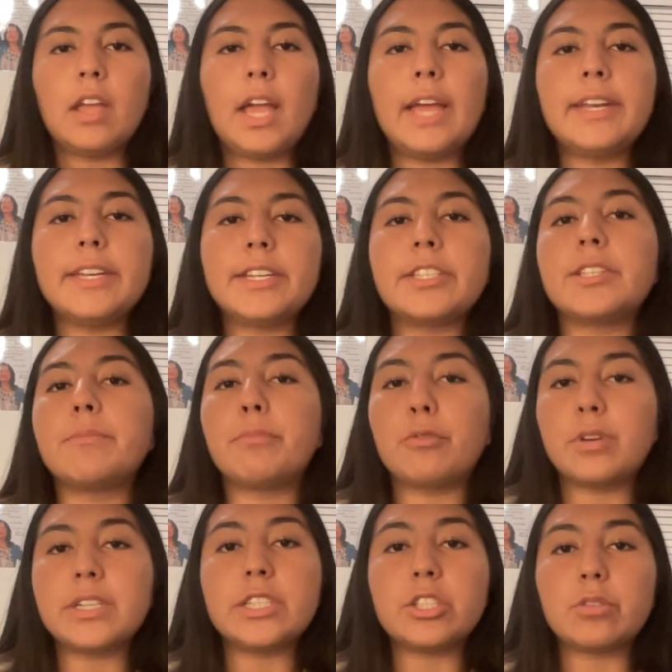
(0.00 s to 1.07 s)
and it is
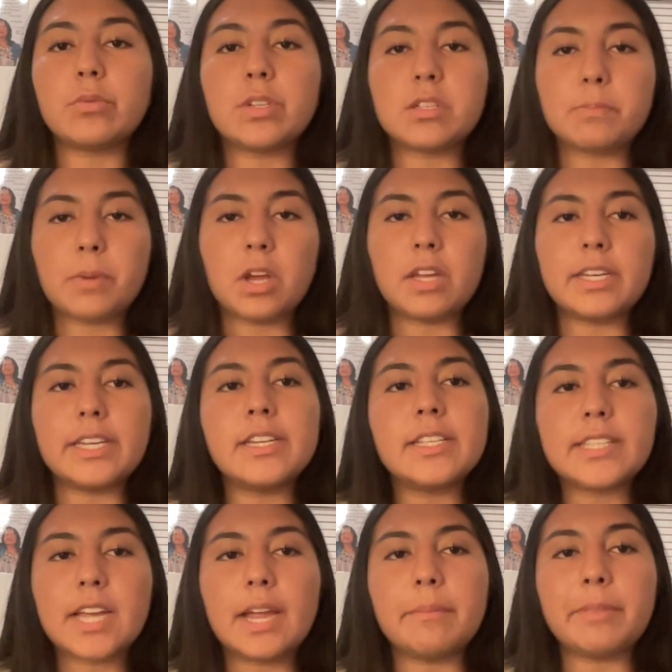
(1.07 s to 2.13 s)
important to respond in a
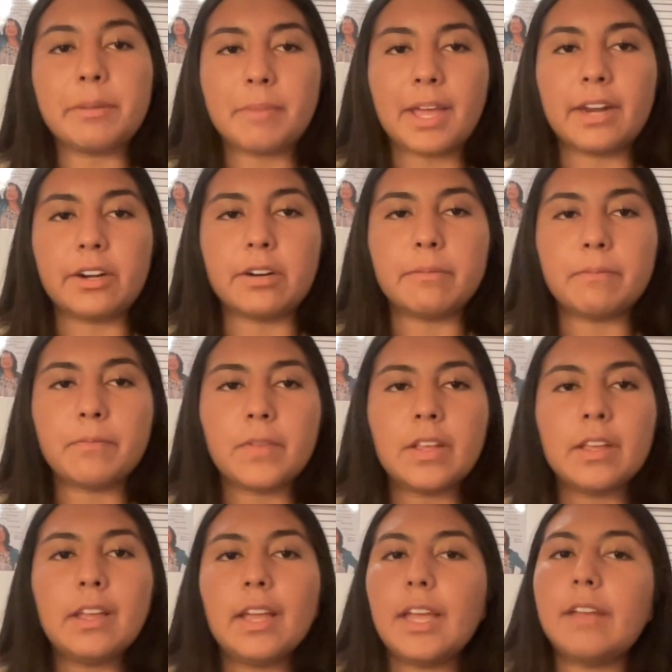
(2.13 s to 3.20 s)
timely manner.
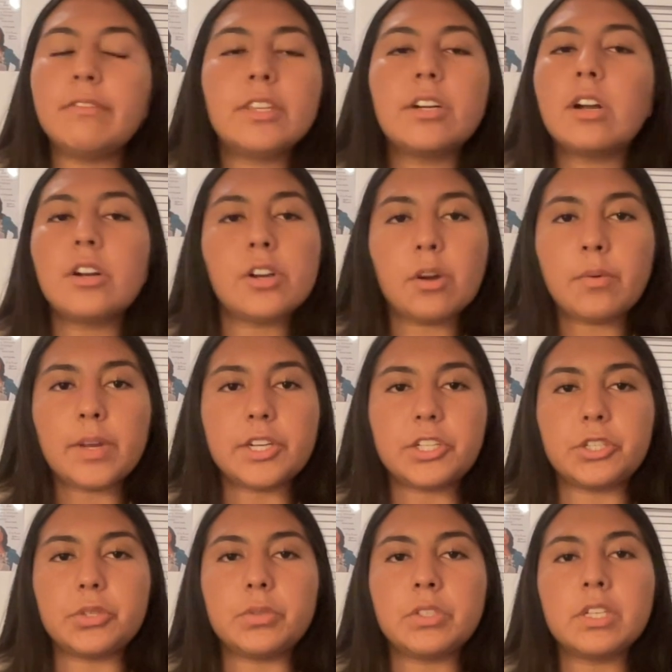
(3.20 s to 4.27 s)
If there are no
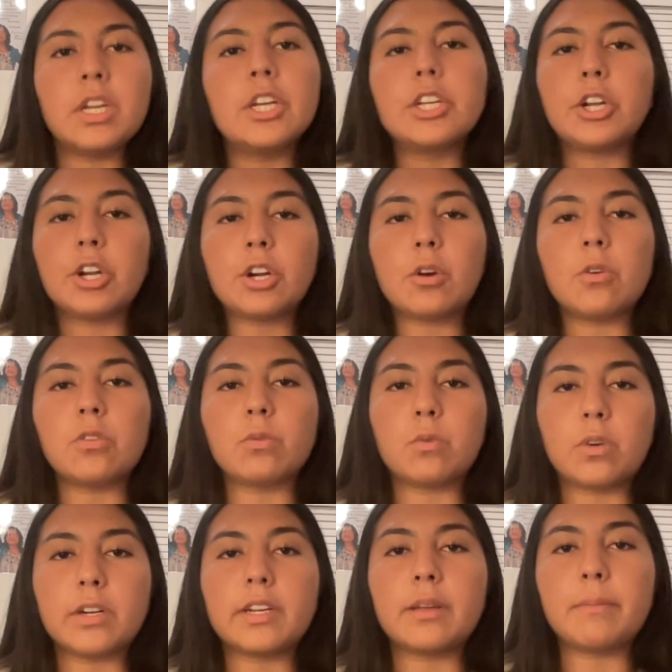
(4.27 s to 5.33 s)
issues, your Gold
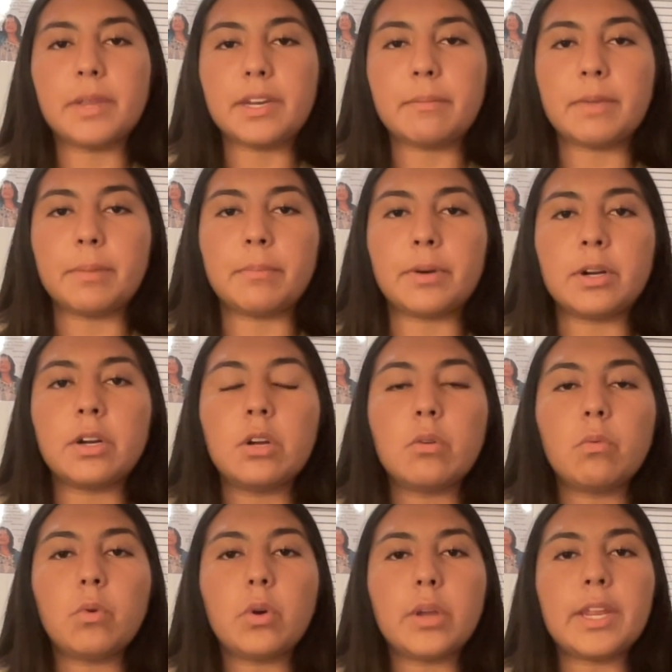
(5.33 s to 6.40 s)
Award committee member
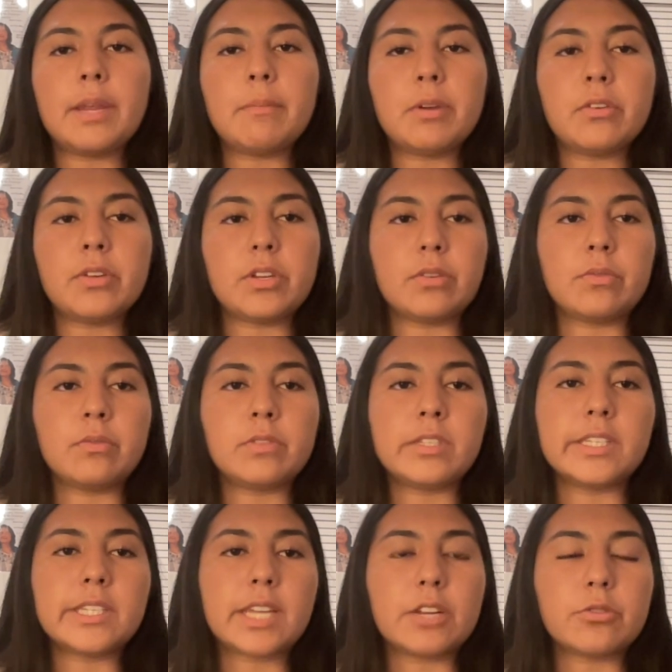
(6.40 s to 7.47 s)
will email you to
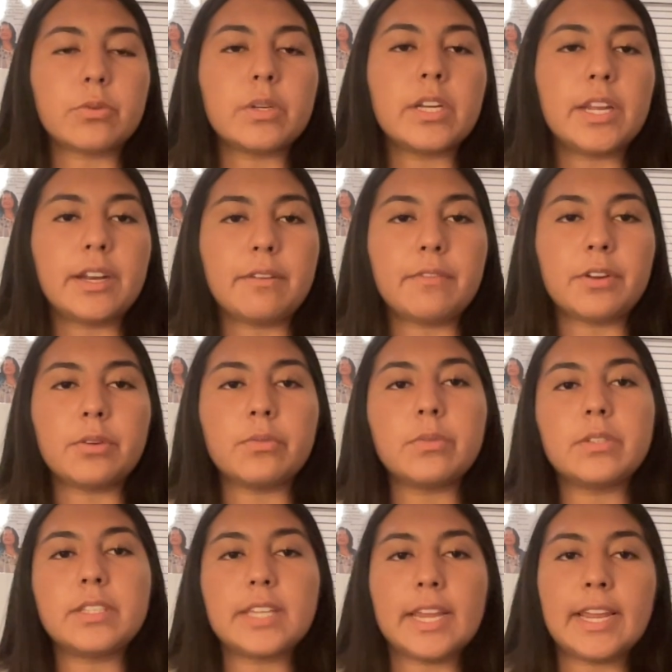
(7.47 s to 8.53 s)
schedule an interview
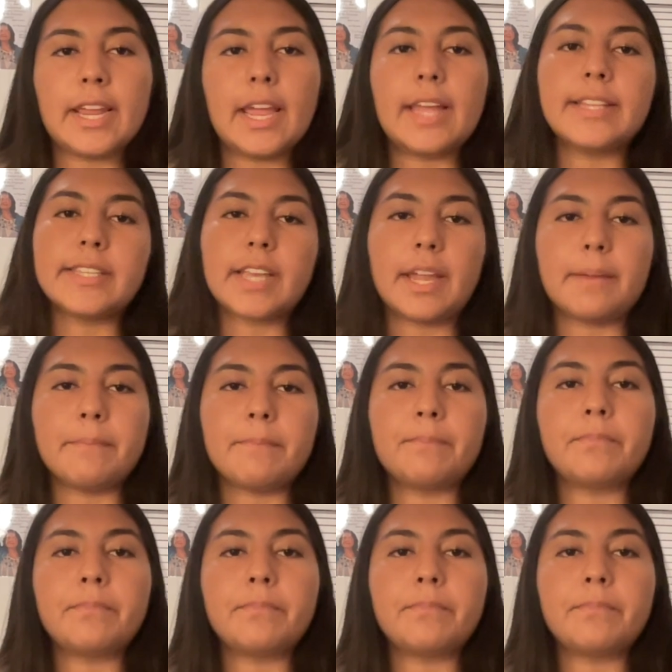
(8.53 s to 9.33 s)
date and time.